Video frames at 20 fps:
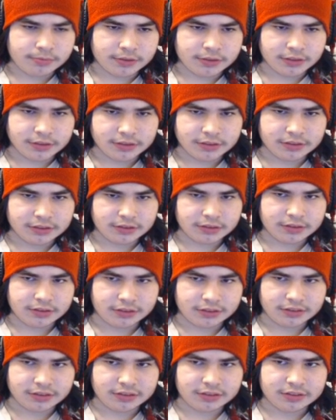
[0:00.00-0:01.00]
because it's
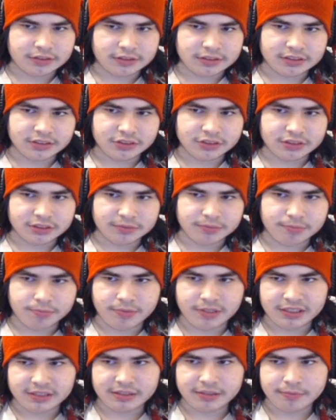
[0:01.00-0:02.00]
just easier to
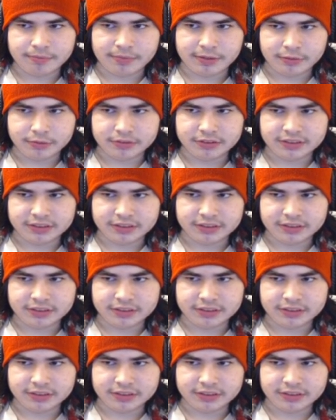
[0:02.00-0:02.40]
make my own